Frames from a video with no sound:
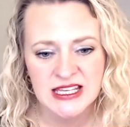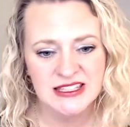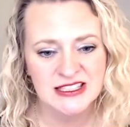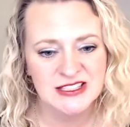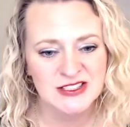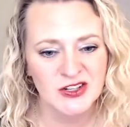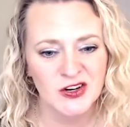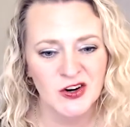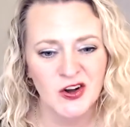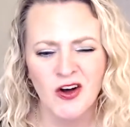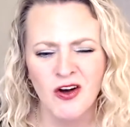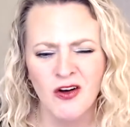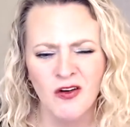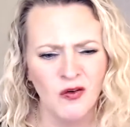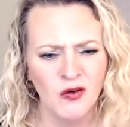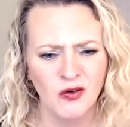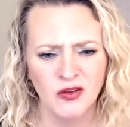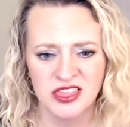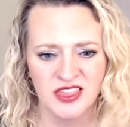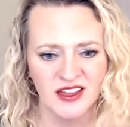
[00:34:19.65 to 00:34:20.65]
These are all
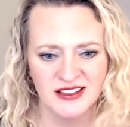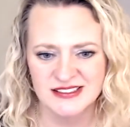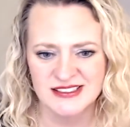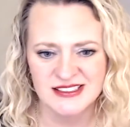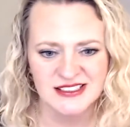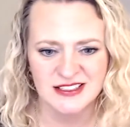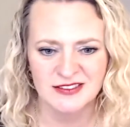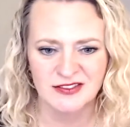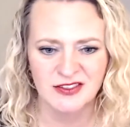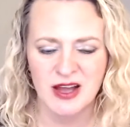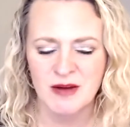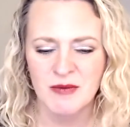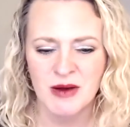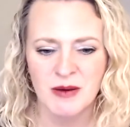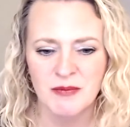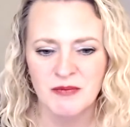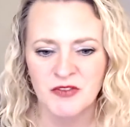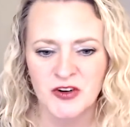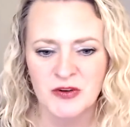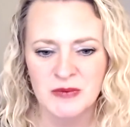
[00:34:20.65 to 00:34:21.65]
old thoughts that have come
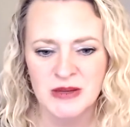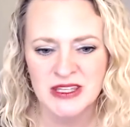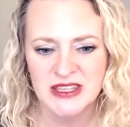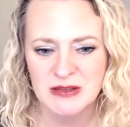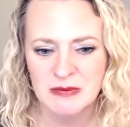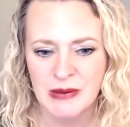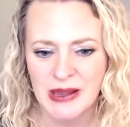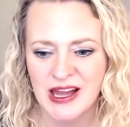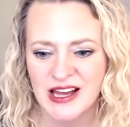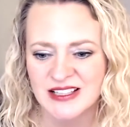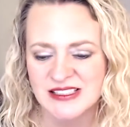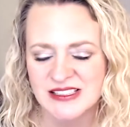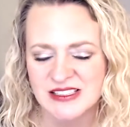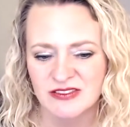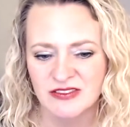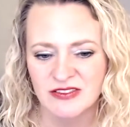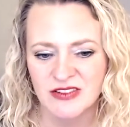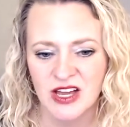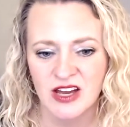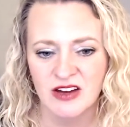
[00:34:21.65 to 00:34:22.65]
up for me in the past
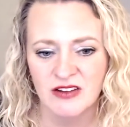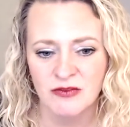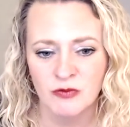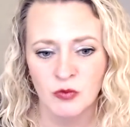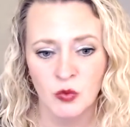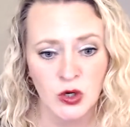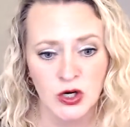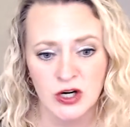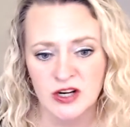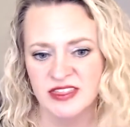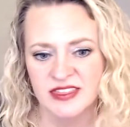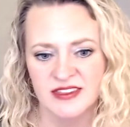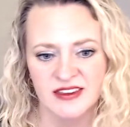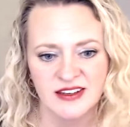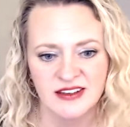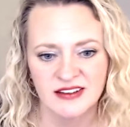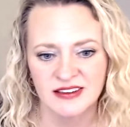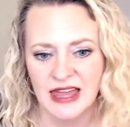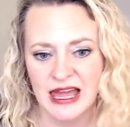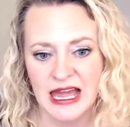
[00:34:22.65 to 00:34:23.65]
of worth
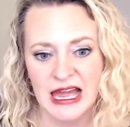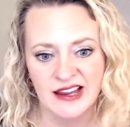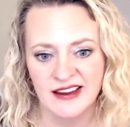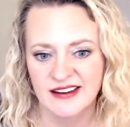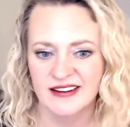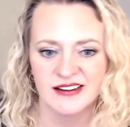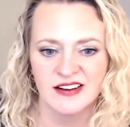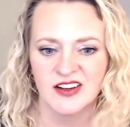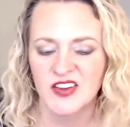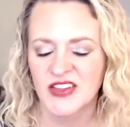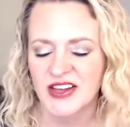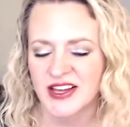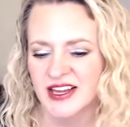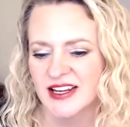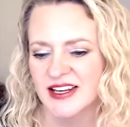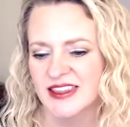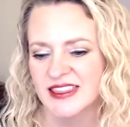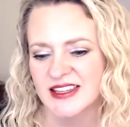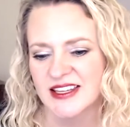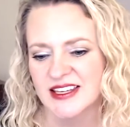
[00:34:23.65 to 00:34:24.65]
and lack and all that
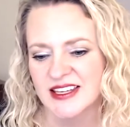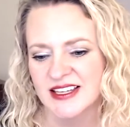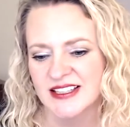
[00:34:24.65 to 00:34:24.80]
kind of thing.